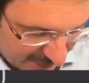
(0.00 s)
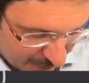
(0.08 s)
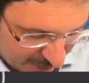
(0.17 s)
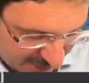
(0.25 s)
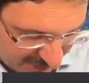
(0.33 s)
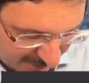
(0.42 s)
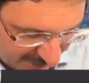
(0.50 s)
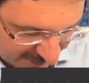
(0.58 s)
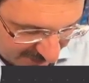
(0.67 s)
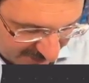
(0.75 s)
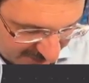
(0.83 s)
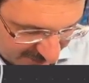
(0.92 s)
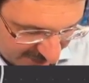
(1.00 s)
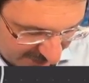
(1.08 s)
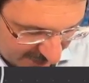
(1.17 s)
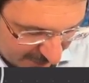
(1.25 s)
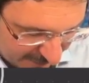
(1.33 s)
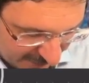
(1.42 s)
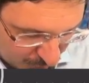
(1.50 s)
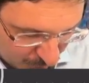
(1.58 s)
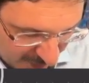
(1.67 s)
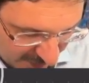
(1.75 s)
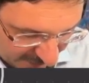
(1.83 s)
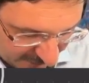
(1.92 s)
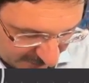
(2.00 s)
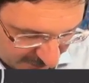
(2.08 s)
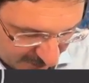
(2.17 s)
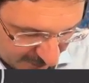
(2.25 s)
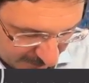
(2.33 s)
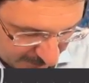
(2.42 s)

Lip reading: was simply the sine of x1, x2.